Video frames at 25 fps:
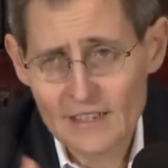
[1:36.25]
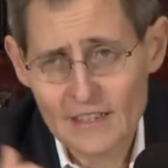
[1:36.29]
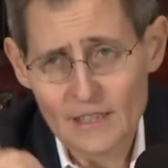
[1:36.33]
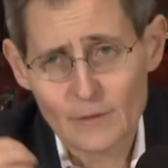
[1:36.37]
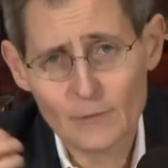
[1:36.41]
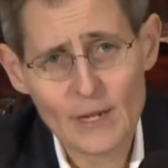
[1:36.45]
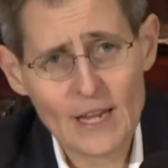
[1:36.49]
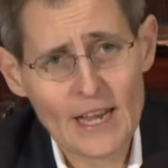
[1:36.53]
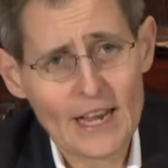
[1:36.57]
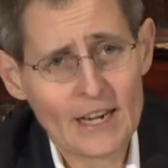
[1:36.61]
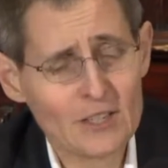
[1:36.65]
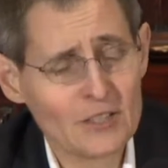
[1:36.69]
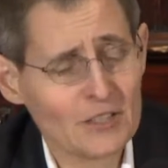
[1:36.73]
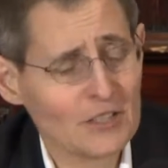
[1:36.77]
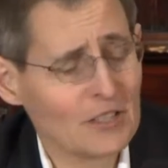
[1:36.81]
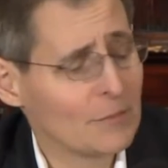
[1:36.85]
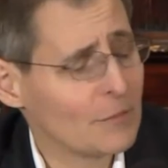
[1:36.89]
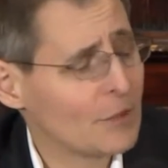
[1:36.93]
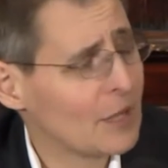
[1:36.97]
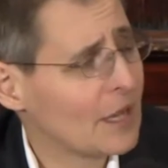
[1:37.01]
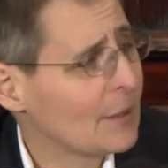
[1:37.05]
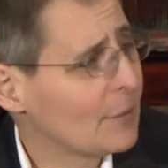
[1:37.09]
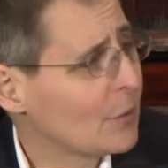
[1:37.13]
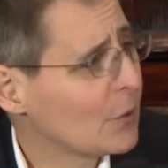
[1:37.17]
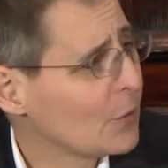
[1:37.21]
that we actually
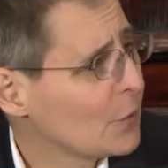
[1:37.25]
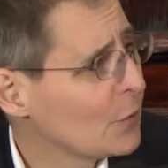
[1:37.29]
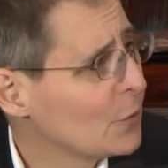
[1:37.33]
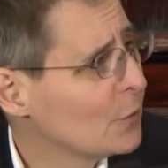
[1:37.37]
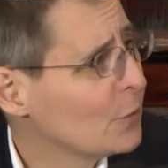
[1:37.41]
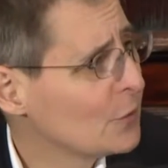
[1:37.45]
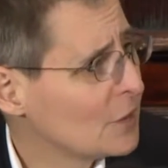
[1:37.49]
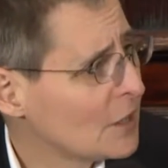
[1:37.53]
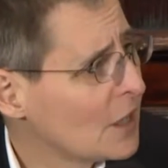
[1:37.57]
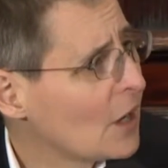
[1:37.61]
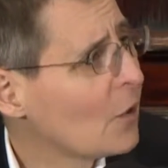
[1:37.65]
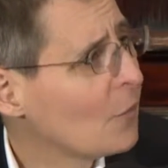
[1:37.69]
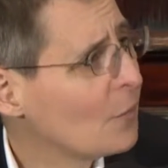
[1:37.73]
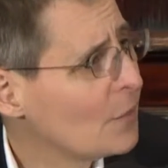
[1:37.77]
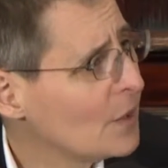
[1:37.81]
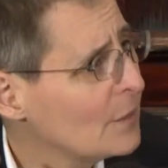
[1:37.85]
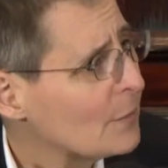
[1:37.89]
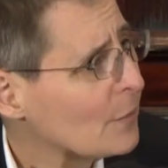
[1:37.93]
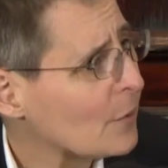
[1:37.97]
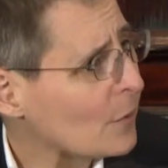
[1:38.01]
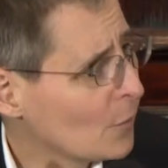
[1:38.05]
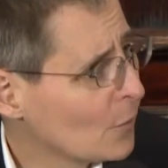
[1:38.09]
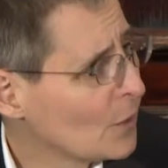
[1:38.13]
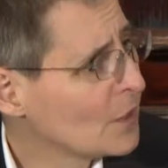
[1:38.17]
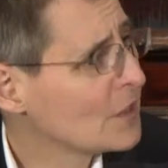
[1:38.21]
be able to tell
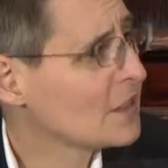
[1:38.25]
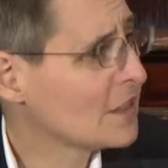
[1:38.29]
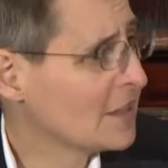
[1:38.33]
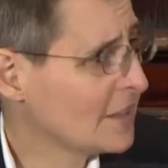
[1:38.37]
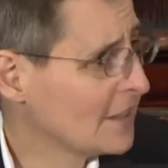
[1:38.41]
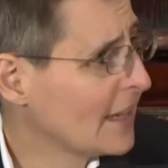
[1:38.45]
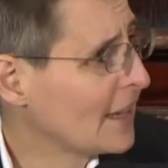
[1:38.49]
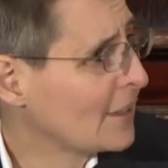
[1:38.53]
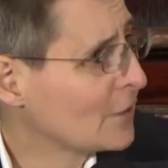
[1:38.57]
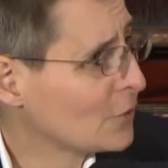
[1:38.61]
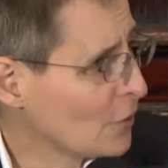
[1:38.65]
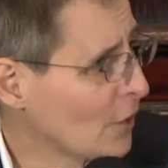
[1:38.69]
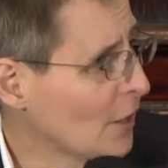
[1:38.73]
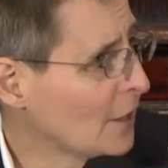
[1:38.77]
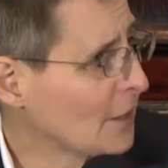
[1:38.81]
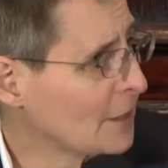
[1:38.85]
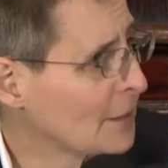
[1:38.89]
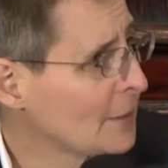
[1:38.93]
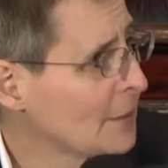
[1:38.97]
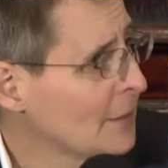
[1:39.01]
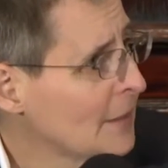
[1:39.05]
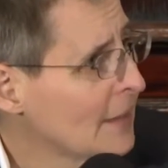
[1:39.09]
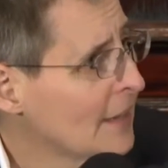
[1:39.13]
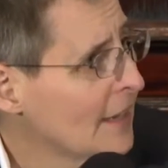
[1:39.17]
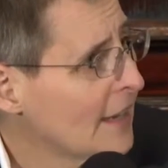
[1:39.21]
people what's in that truck
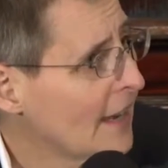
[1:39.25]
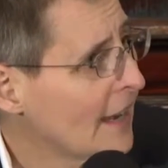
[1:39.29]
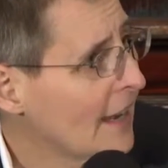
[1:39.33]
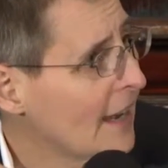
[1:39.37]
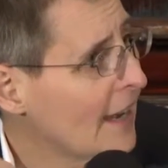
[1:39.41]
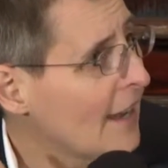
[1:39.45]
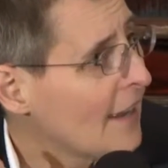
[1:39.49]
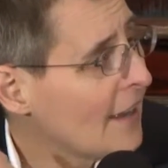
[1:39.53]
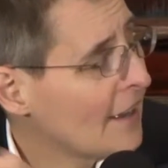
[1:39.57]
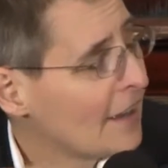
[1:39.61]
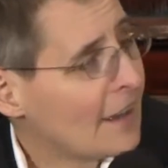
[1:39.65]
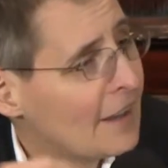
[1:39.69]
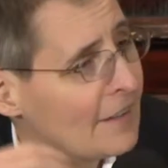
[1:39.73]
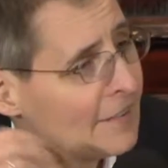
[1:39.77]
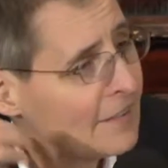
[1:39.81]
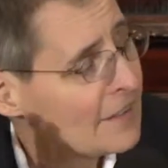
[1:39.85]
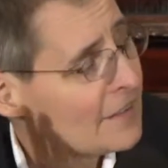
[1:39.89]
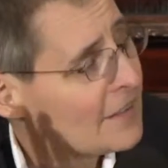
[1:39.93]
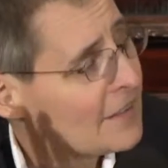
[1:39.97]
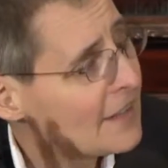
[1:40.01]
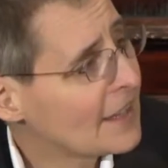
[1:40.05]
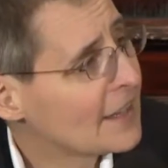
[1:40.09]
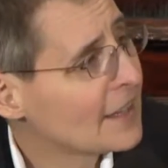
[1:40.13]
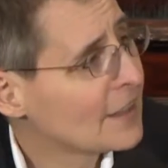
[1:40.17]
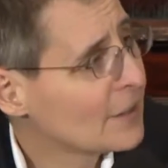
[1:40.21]
and
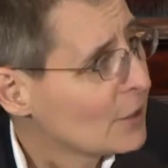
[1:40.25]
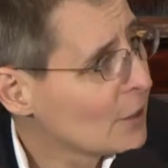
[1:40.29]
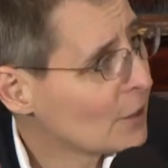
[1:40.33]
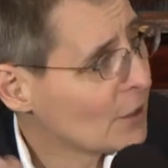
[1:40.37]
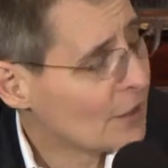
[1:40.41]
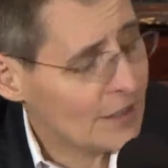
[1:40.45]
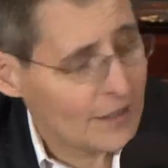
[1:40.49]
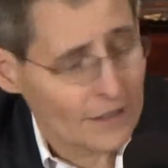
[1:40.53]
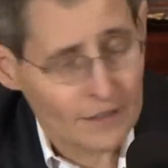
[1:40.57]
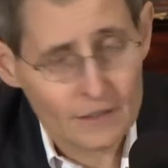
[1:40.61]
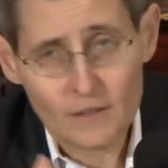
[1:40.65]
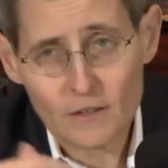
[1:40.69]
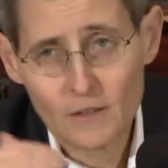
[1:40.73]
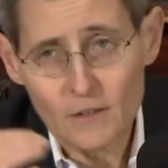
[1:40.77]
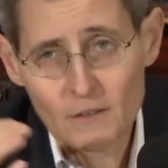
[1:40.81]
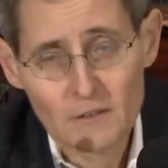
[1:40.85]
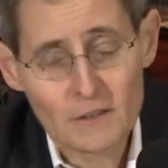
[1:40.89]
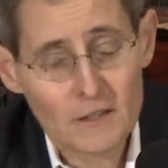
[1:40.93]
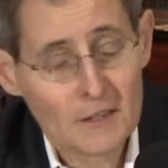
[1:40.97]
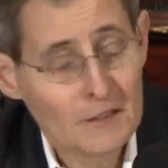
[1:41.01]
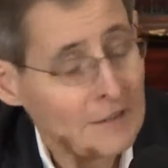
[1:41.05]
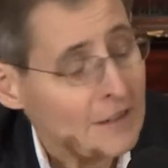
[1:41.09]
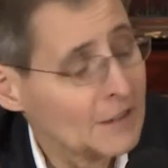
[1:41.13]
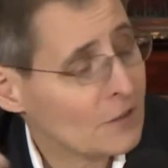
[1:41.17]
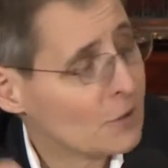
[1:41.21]
that they can look at it
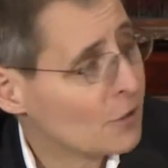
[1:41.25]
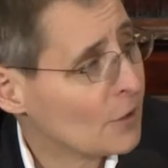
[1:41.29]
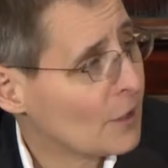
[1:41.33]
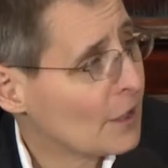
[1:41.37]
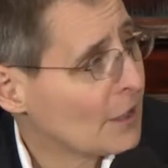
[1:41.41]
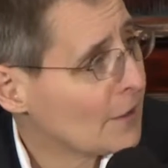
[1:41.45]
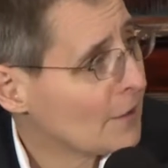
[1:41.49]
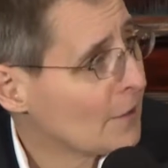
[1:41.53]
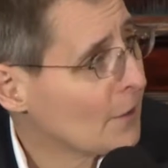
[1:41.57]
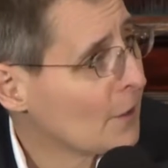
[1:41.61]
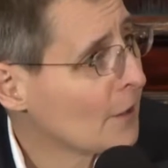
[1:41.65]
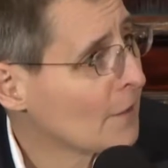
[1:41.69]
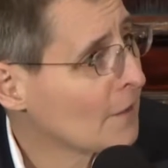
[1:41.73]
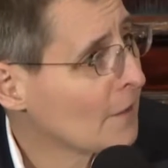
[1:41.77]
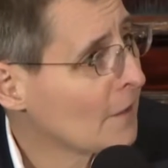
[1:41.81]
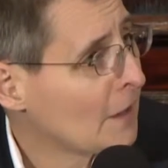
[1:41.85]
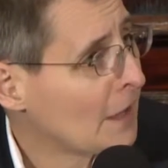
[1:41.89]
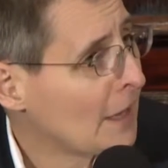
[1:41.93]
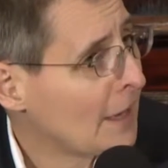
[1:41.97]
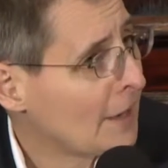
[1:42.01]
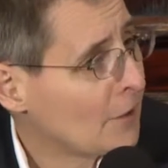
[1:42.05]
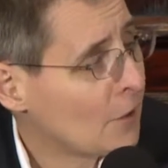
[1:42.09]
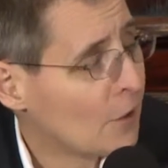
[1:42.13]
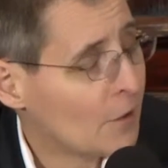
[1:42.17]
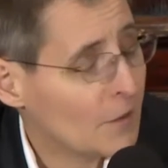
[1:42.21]
electronically
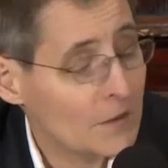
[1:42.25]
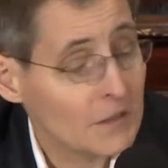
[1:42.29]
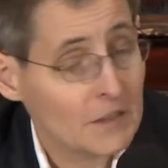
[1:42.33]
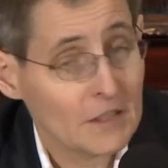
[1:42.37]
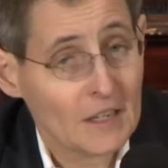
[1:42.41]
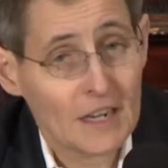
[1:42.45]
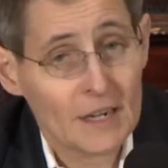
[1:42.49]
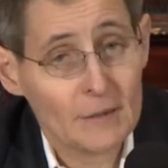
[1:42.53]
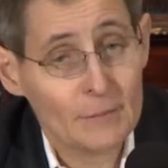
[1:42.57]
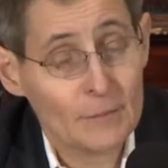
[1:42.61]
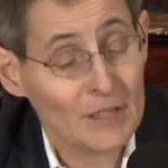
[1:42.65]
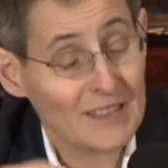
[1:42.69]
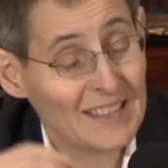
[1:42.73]
online all the time.